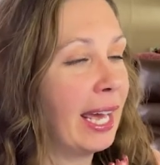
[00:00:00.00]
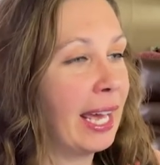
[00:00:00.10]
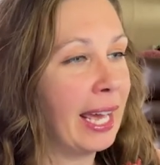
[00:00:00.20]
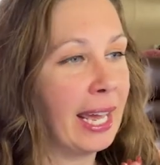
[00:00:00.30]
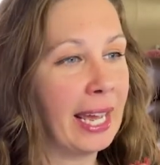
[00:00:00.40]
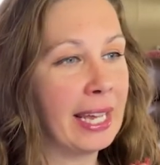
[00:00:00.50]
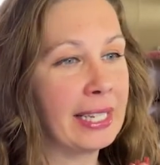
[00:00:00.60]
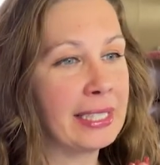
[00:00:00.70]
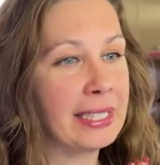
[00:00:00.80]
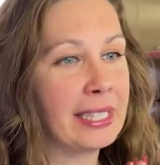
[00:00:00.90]

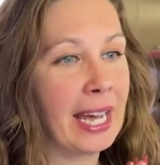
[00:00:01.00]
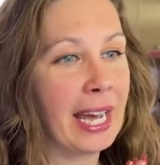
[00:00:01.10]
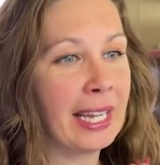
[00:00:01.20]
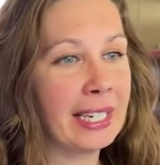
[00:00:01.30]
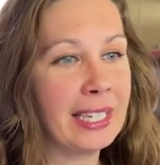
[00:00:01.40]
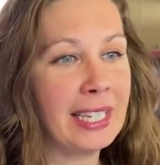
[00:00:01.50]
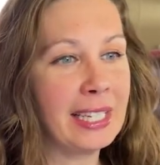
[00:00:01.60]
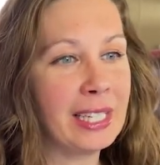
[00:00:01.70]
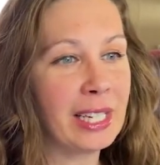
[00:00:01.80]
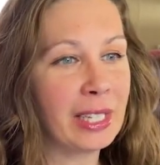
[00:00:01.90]
And I
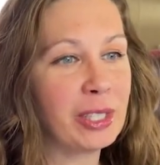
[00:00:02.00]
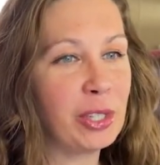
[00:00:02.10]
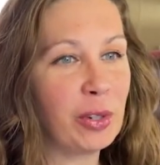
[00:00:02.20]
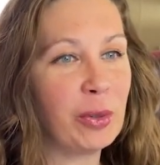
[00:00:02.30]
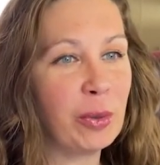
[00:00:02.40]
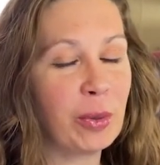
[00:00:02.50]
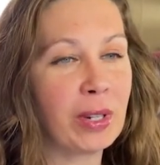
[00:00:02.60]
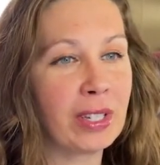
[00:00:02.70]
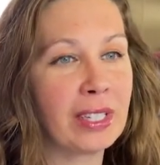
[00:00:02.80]
need to